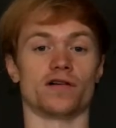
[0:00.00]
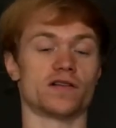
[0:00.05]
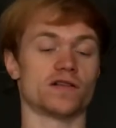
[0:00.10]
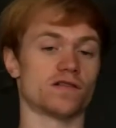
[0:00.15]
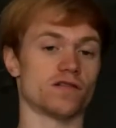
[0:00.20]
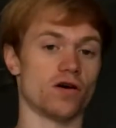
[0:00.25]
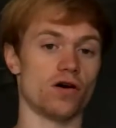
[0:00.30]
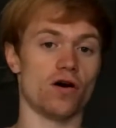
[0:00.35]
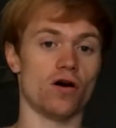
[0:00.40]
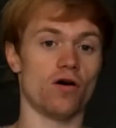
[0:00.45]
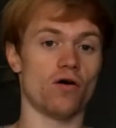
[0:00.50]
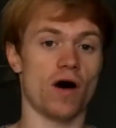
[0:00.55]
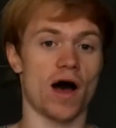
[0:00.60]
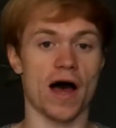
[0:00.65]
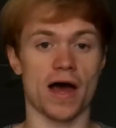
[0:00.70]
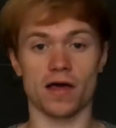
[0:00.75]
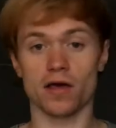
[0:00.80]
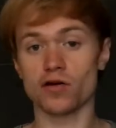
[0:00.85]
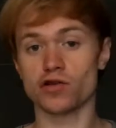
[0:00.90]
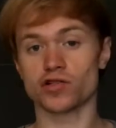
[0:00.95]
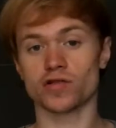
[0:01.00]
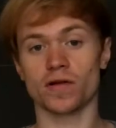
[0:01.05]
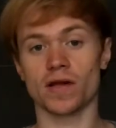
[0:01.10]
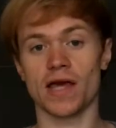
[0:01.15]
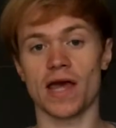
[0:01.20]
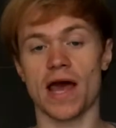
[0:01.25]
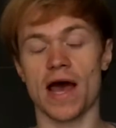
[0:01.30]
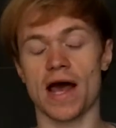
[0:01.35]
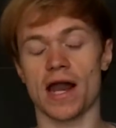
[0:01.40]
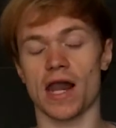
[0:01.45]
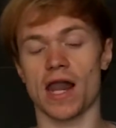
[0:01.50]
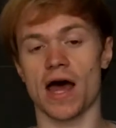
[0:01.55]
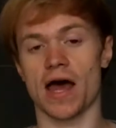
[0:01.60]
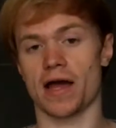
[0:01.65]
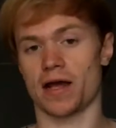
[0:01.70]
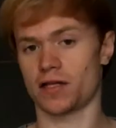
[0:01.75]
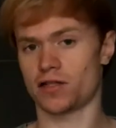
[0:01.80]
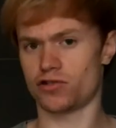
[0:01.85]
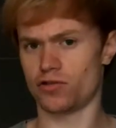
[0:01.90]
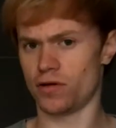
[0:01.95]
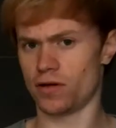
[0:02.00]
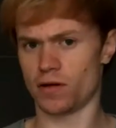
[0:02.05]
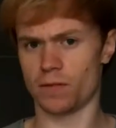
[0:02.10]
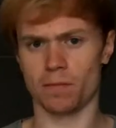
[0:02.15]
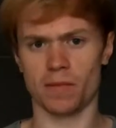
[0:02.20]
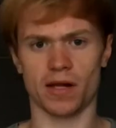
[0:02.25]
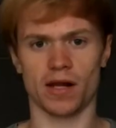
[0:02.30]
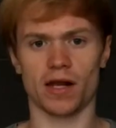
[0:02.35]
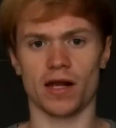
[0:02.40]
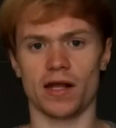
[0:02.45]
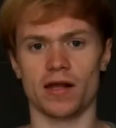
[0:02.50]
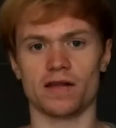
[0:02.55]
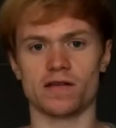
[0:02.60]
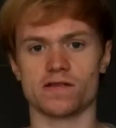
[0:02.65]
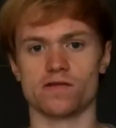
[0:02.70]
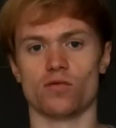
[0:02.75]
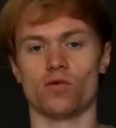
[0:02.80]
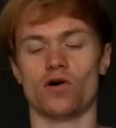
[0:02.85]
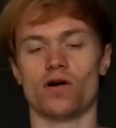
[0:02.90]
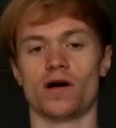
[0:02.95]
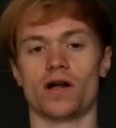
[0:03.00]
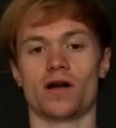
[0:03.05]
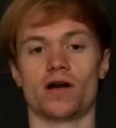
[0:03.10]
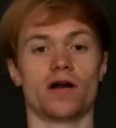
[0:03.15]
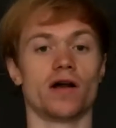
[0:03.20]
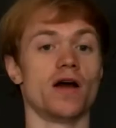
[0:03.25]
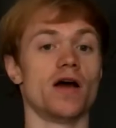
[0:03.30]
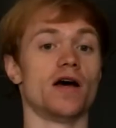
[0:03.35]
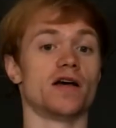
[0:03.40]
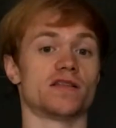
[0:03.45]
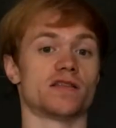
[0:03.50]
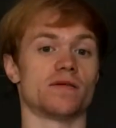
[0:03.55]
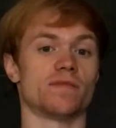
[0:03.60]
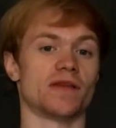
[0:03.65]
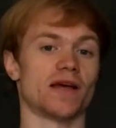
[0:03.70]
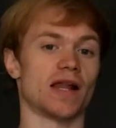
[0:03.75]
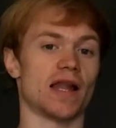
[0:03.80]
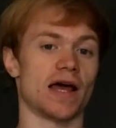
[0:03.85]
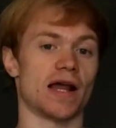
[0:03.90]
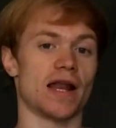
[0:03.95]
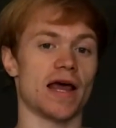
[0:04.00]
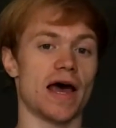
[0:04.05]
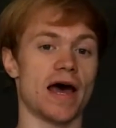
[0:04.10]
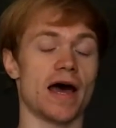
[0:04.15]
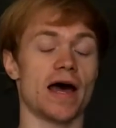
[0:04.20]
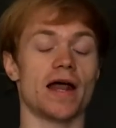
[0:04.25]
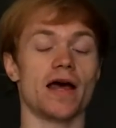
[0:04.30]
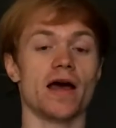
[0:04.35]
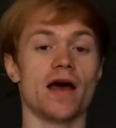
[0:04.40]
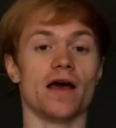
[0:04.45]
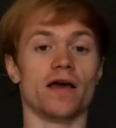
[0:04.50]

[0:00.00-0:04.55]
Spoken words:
So I usually add like 300 milliliters of water, something like that.